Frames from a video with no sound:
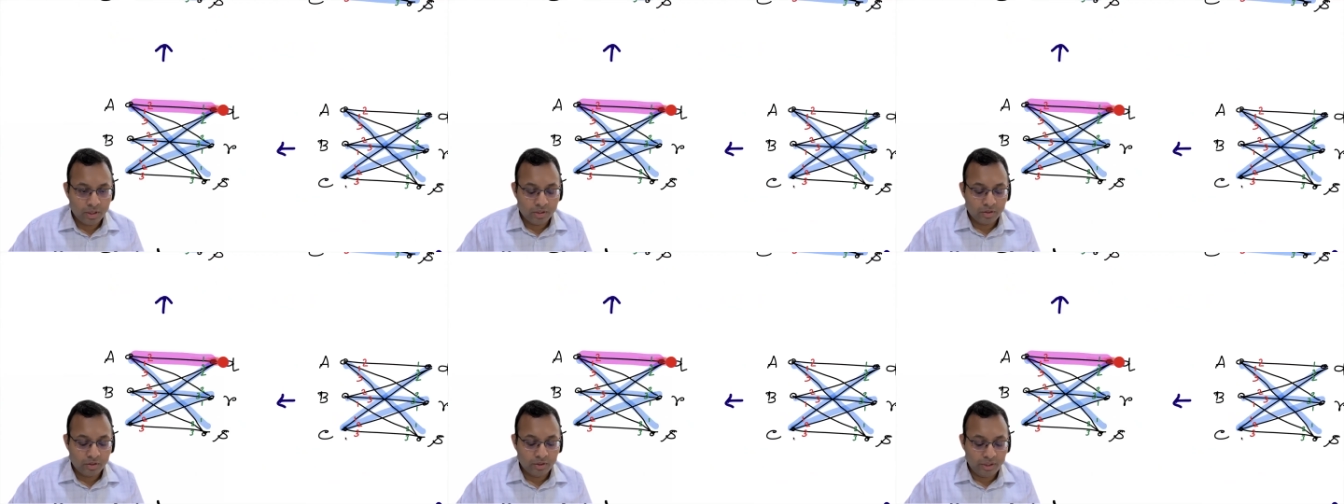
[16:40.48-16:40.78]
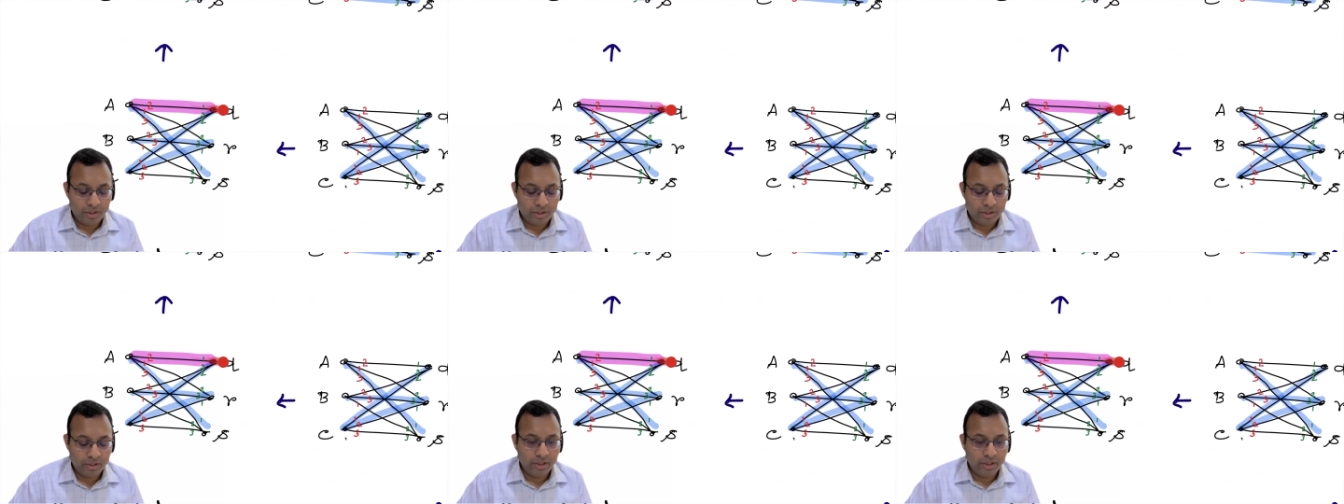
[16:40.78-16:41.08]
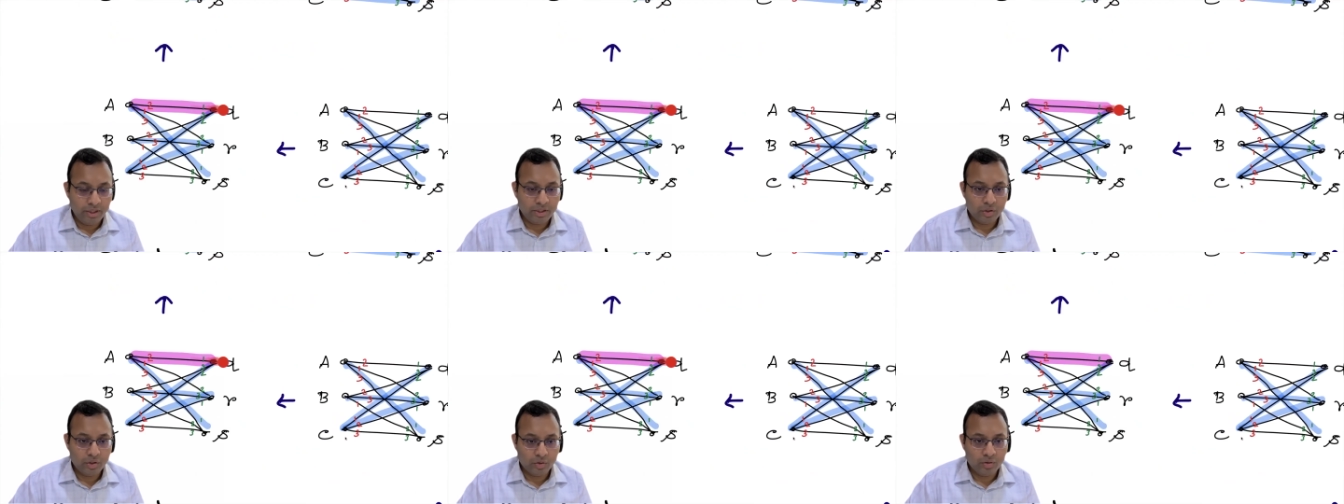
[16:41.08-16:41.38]
So this,
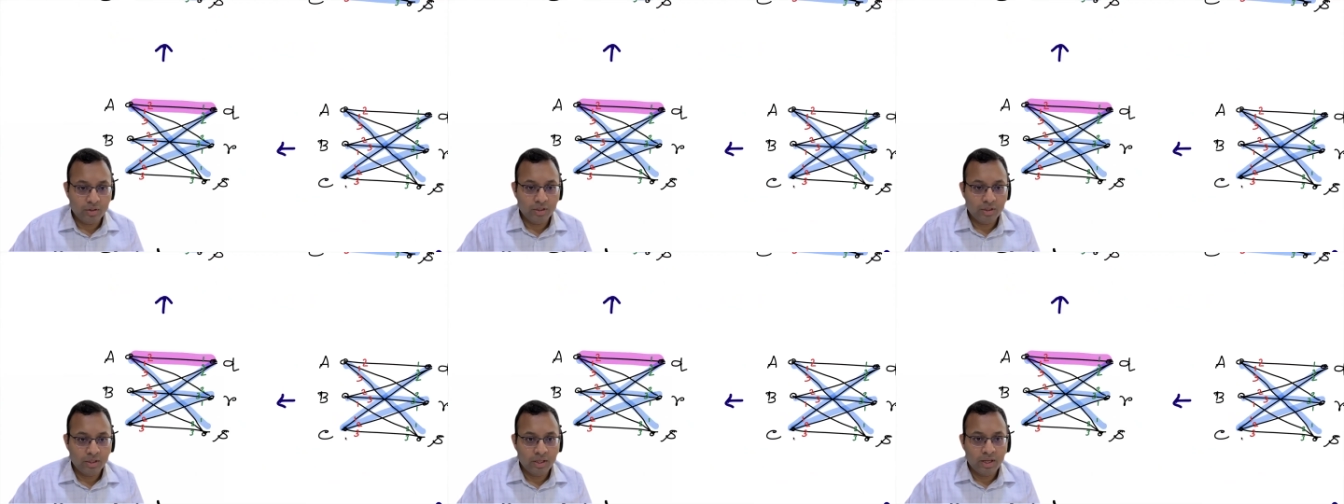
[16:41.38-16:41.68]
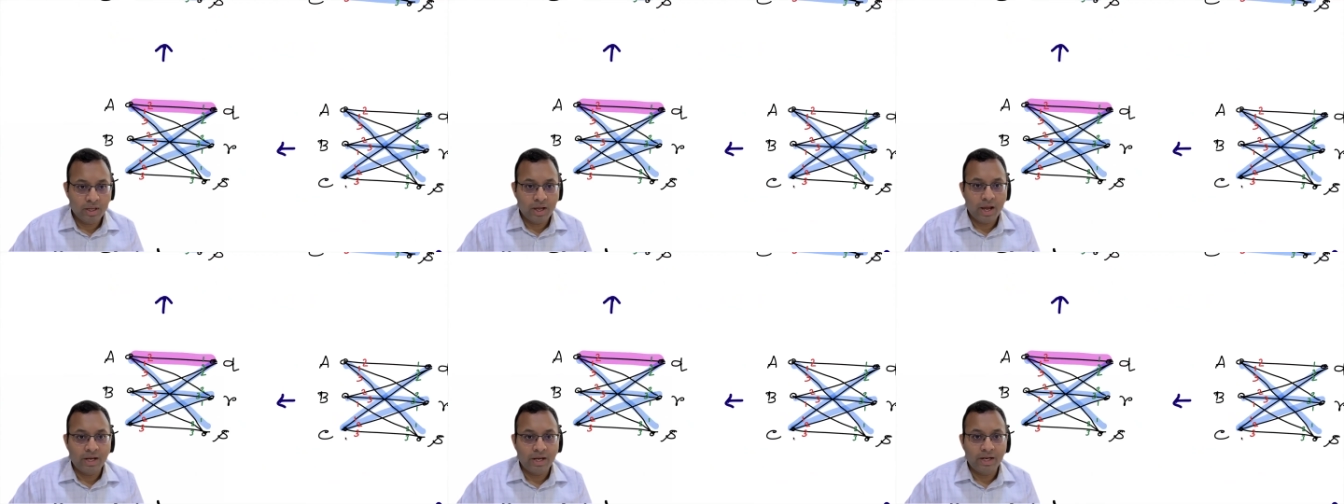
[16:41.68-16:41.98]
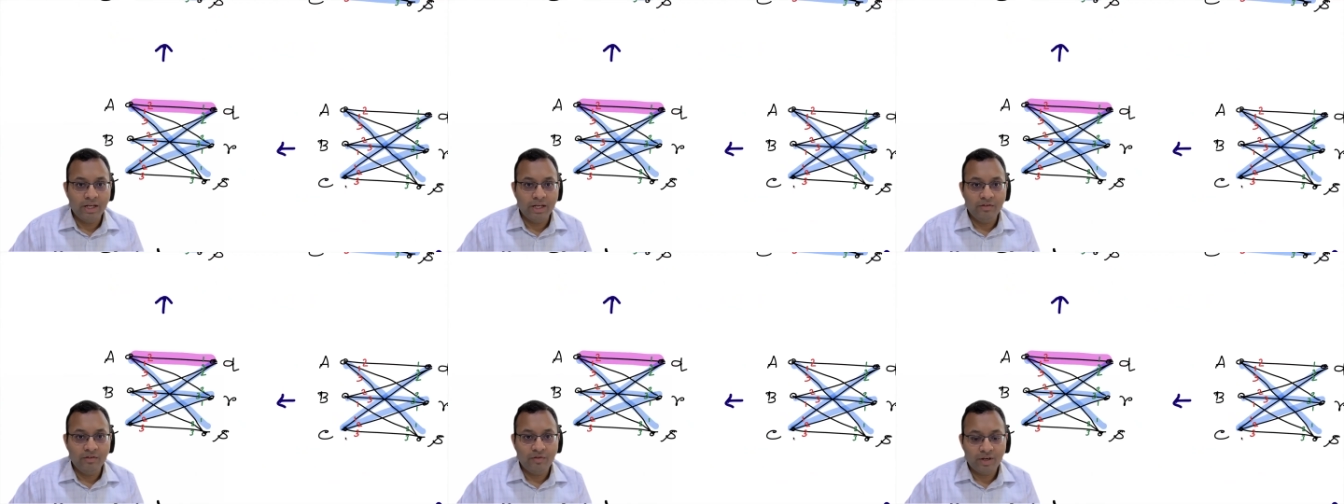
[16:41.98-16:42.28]
this shows
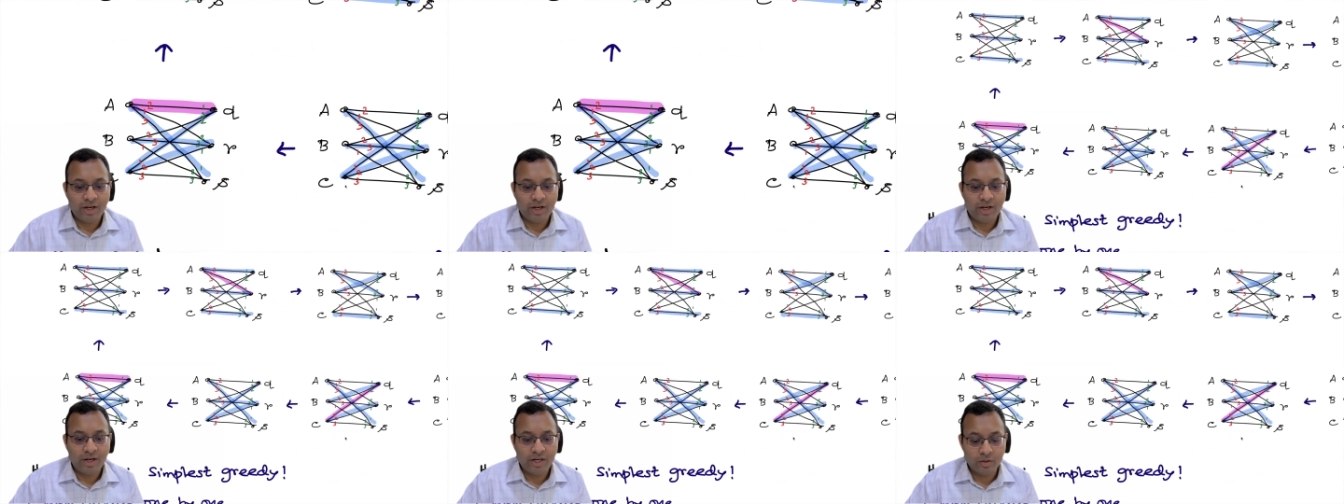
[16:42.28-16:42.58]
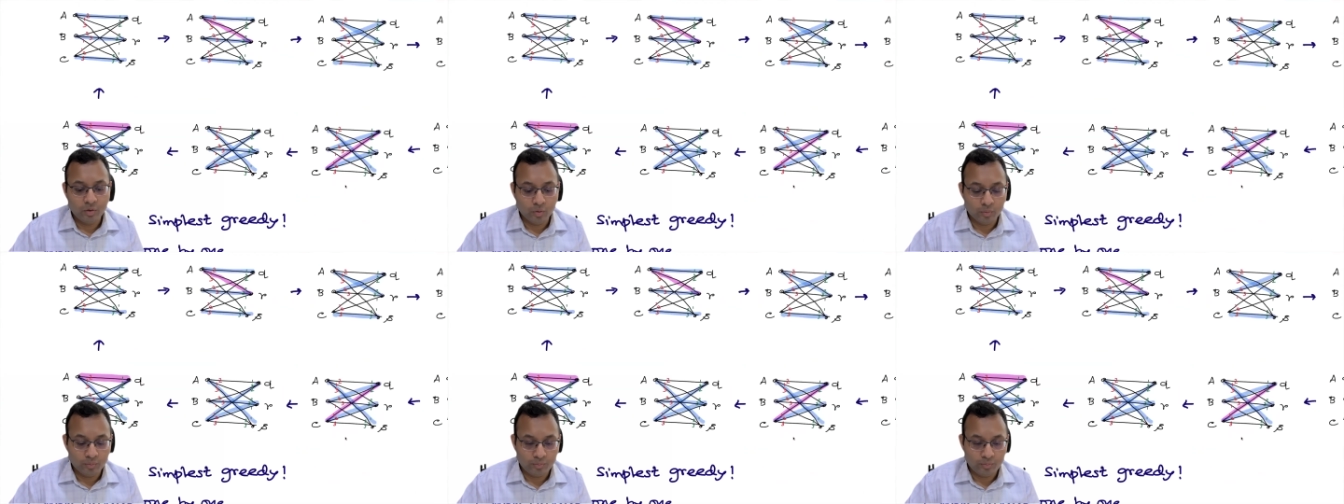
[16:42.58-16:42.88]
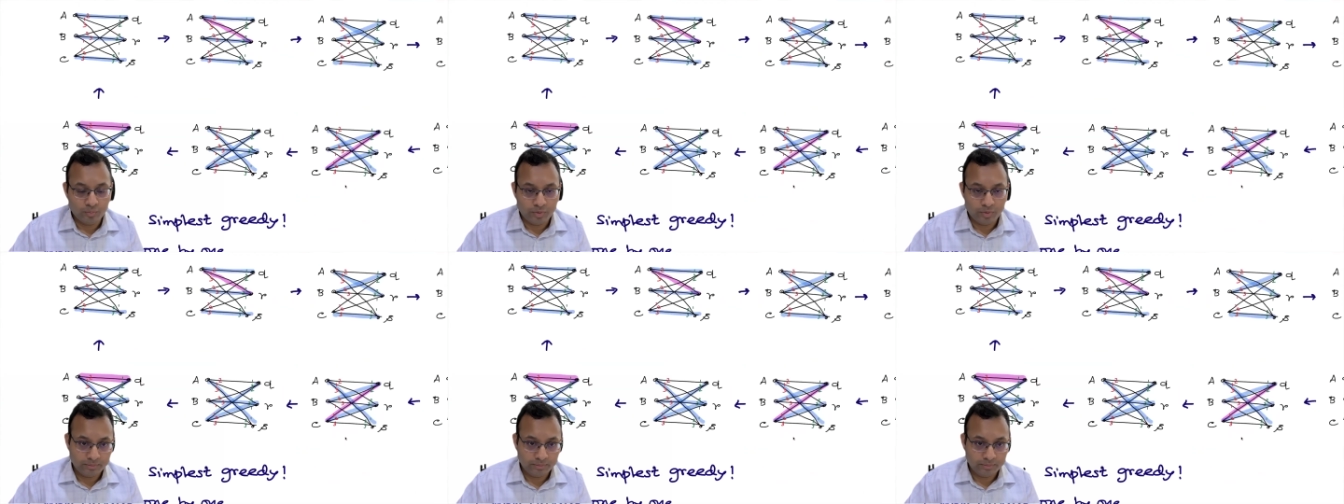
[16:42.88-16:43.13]
an infinite loop.